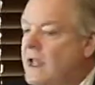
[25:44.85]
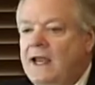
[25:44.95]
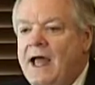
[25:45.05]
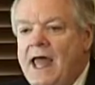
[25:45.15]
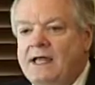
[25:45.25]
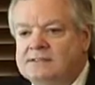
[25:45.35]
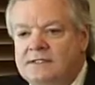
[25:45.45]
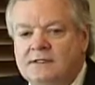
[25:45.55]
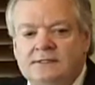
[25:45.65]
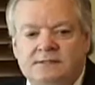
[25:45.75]
and I
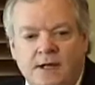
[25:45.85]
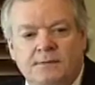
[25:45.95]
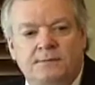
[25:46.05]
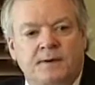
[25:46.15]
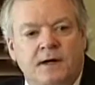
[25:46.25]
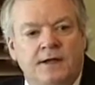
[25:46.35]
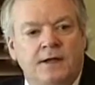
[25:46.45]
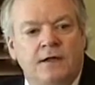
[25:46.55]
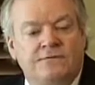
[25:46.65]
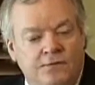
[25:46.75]
accidentally stumbled upon
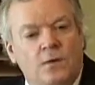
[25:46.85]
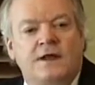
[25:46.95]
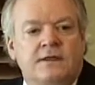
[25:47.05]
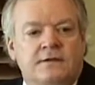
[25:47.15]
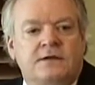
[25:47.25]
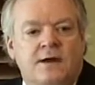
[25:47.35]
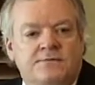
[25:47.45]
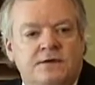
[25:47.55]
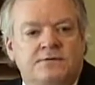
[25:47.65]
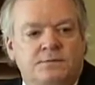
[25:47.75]
40 of the
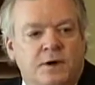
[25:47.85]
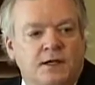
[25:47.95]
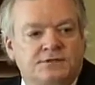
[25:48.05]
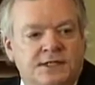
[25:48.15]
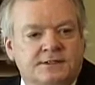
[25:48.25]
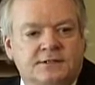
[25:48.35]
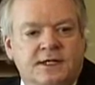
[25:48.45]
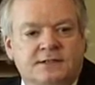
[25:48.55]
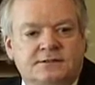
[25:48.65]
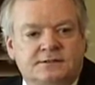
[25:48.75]
top 50 projects
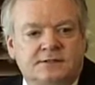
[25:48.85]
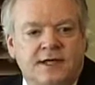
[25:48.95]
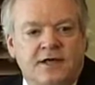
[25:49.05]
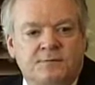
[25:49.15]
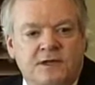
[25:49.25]
announced in the South,